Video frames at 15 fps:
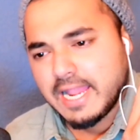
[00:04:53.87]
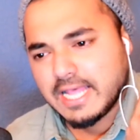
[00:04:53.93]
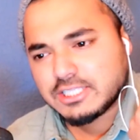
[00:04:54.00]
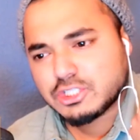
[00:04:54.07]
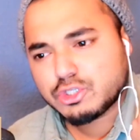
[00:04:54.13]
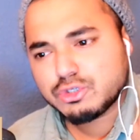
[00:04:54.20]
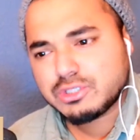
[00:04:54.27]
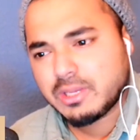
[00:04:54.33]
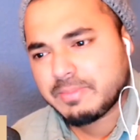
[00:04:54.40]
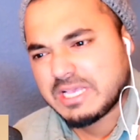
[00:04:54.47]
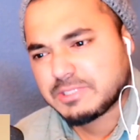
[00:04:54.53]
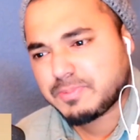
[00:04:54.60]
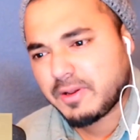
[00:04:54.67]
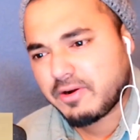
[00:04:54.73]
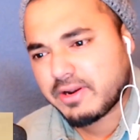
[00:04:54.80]
Let's do some
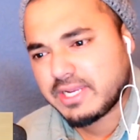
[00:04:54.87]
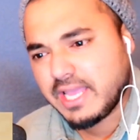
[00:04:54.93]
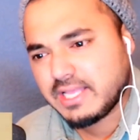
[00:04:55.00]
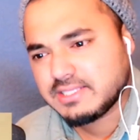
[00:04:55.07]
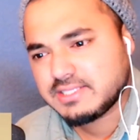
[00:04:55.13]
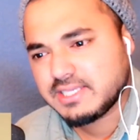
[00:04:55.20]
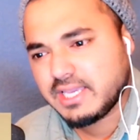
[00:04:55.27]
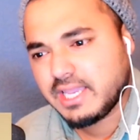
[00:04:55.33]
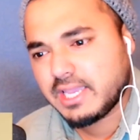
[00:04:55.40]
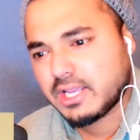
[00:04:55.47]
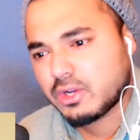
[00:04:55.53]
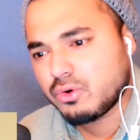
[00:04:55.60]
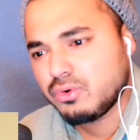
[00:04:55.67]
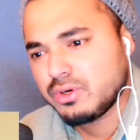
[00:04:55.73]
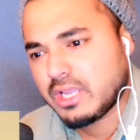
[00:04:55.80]
Espero
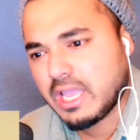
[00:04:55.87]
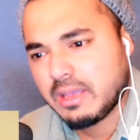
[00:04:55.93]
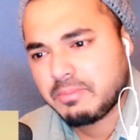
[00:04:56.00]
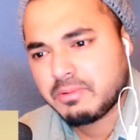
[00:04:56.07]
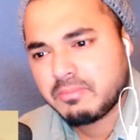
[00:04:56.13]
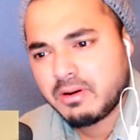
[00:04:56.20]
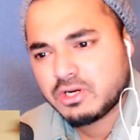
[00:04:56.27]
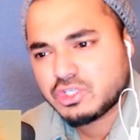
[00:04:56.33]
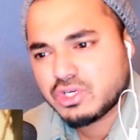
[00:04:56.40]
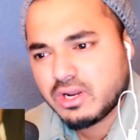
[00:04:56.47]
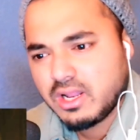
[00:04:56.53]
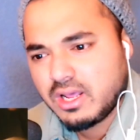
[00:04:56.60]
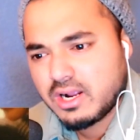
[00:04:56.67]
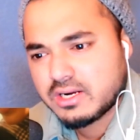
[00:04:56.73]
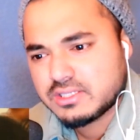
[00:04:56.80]
dancing, Kun Kamen
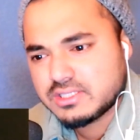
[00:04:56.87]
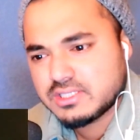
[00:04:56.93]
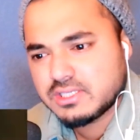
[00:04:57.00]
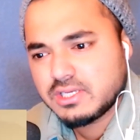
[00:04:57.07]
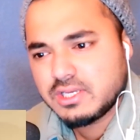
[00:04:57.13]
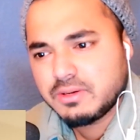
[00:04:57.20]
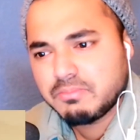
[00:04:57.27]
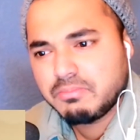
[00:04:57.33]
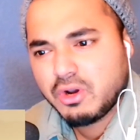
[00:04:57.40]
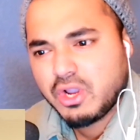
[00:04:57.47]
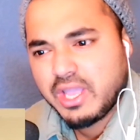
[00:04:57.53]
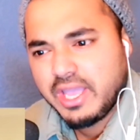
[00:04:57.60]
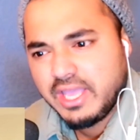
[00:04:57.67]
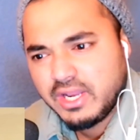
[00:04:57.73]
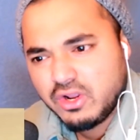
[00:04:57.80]
martial arts,
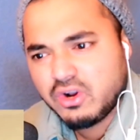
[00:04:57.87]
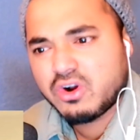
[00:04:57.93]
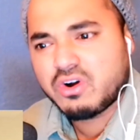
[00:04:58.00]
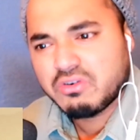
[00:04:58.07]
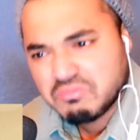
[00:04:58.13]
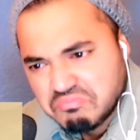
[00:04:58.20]
Bokado.